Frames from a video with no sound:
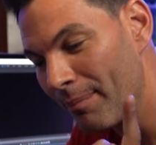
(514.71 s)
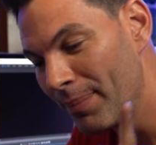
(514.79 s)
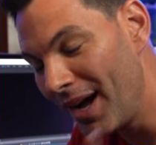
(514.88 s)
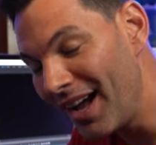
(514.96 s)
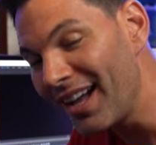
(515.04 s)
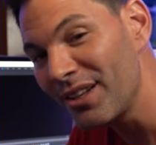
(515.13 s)

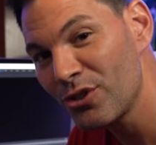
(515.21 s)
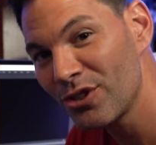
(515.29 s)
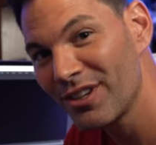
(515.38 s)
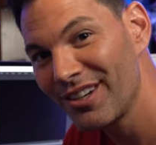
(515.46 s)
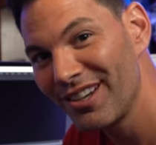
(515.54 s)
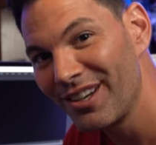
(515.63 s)

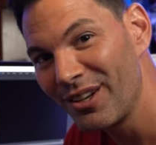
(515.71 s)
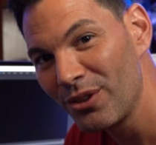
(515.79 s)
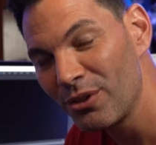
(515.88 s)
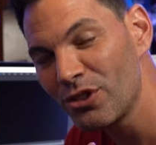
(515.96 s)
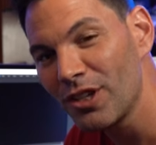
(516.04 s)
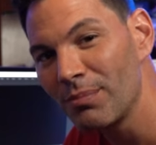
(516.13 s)
But
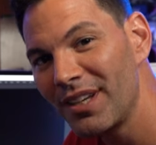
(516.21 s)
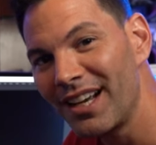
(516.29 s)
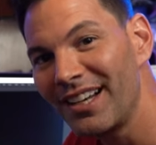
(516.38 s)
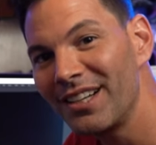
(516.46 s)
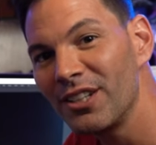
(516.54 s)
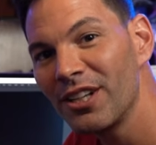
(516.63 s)
there's something
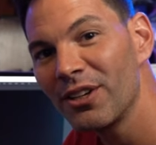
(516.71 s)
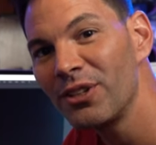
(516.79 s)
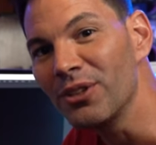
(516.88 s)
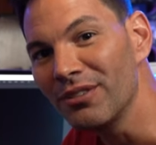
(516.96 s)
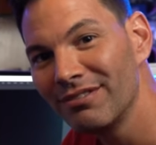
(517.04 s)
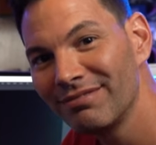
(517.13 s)
I didn't tell you.